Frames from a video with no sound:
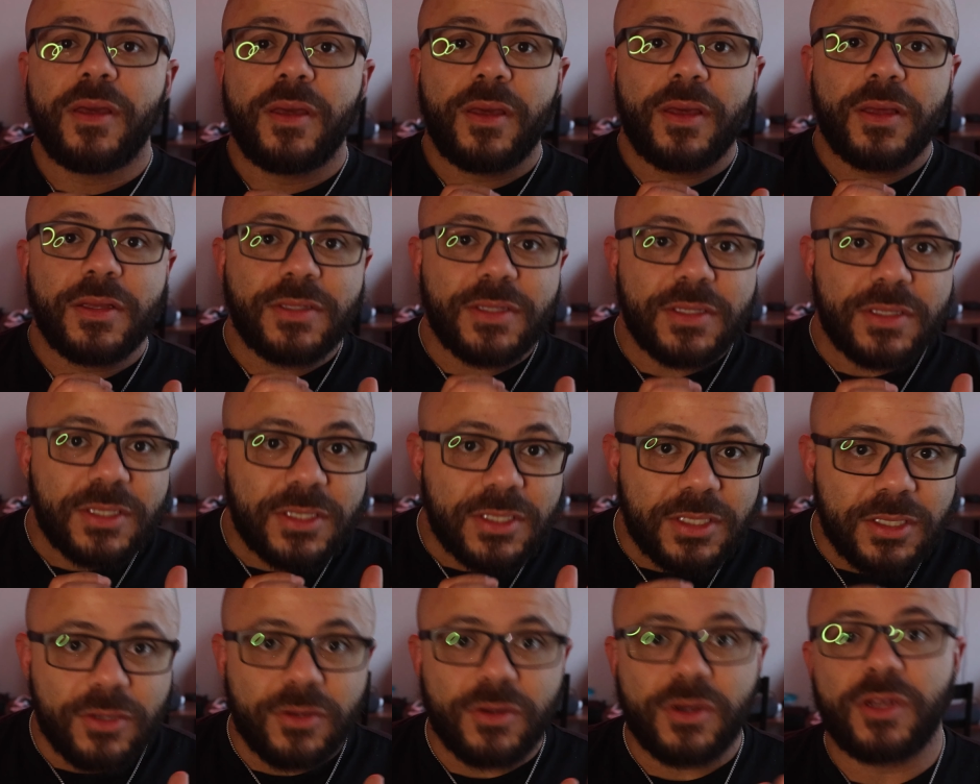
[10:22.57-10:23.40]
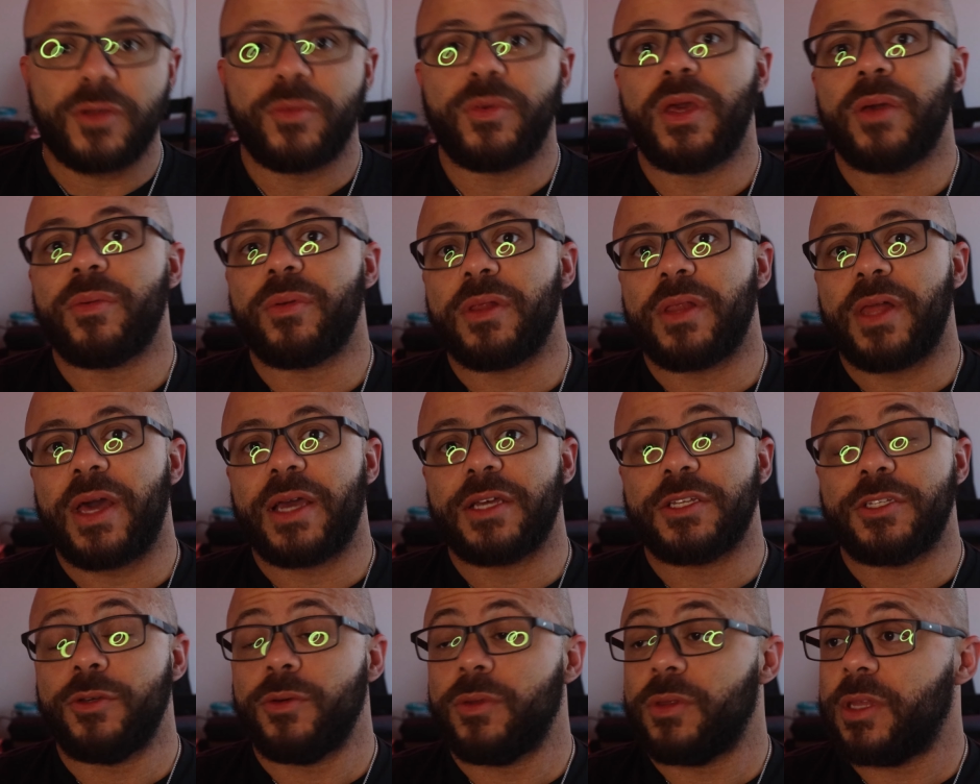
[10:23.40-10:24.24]
Because it's still gonna be able to
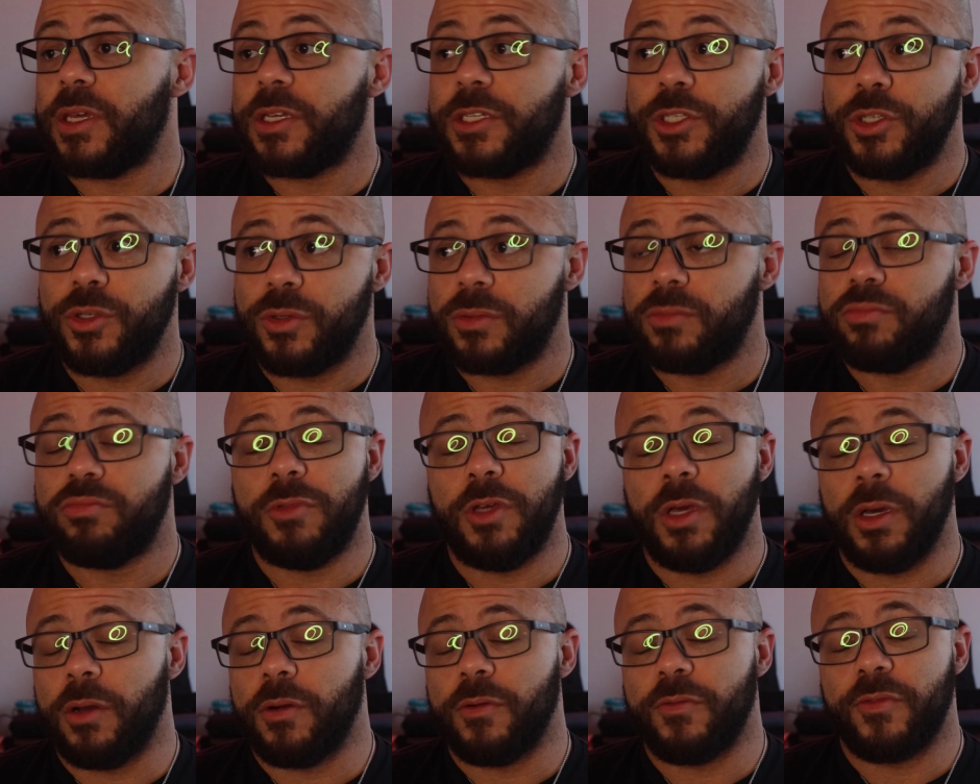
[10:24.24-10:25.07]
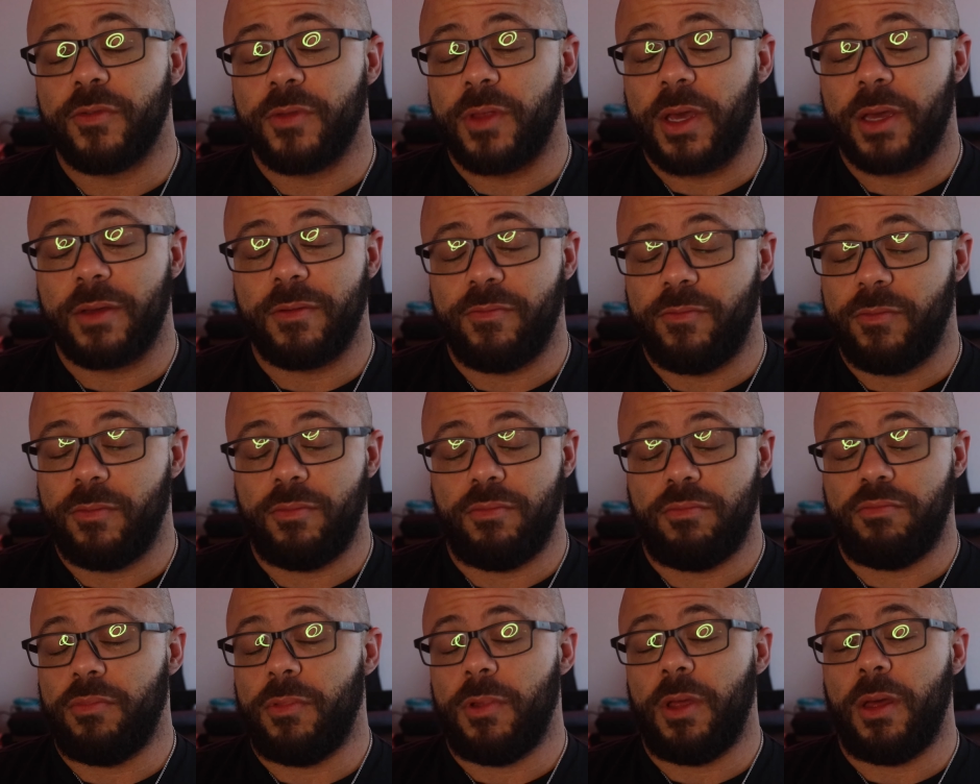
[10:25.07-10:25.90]
last you unless you go for like
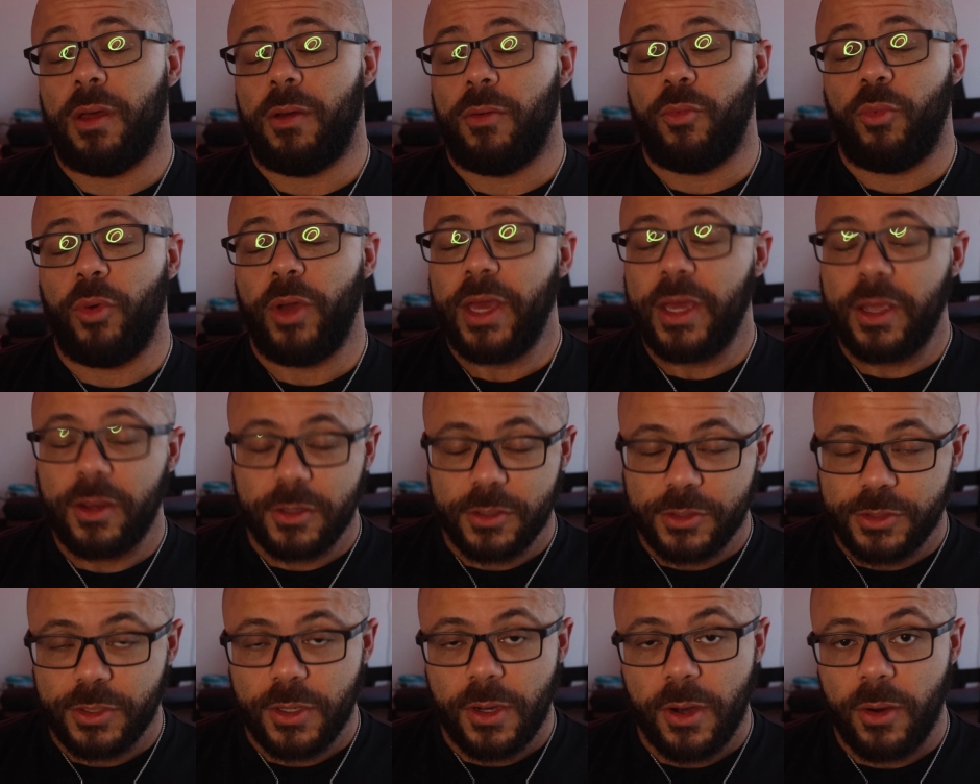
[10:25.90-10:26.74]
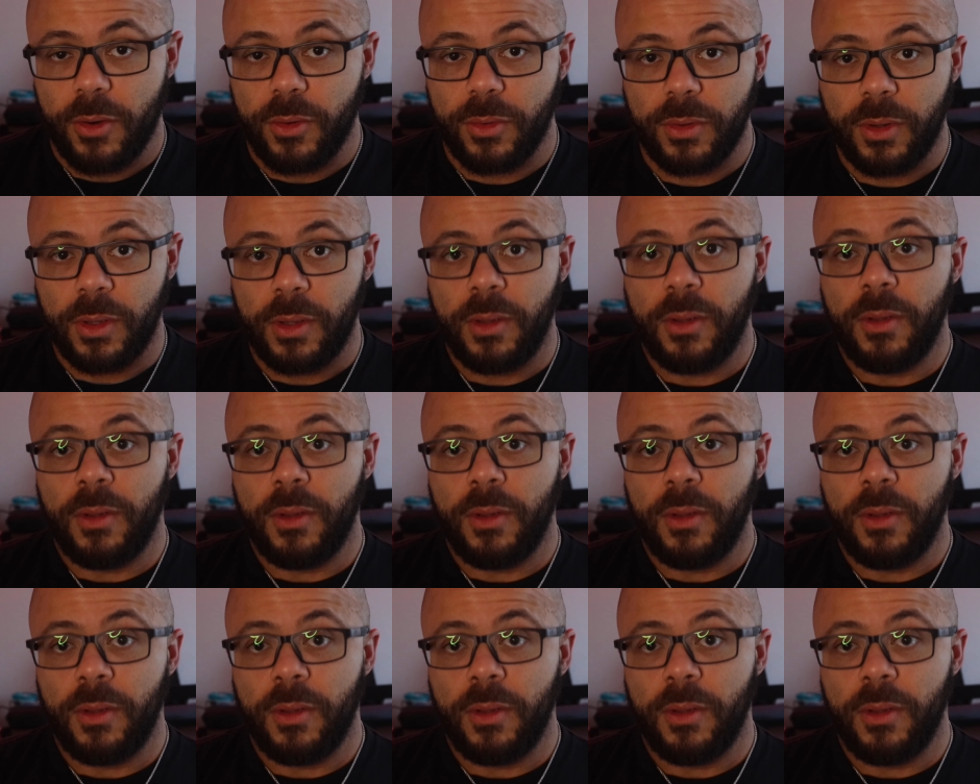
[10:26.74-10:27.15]
a week or so